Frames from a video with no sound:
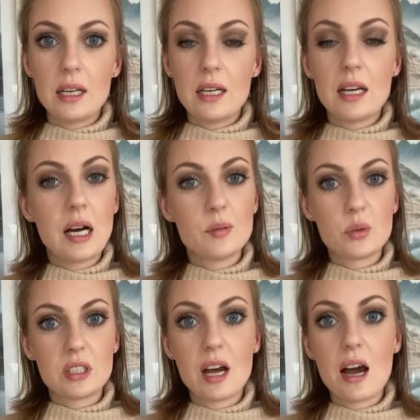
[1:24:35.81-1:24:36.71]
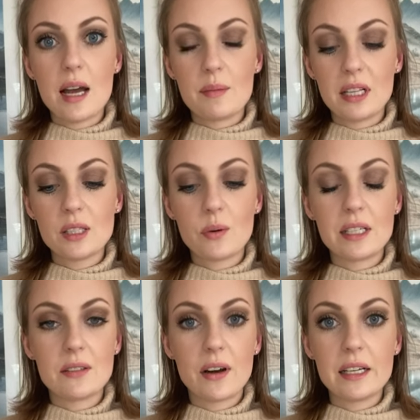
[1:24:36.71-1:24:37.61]
it comes with time and that's why
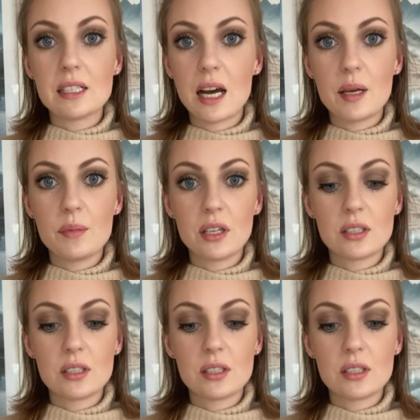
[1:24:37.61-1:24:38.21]
divine timing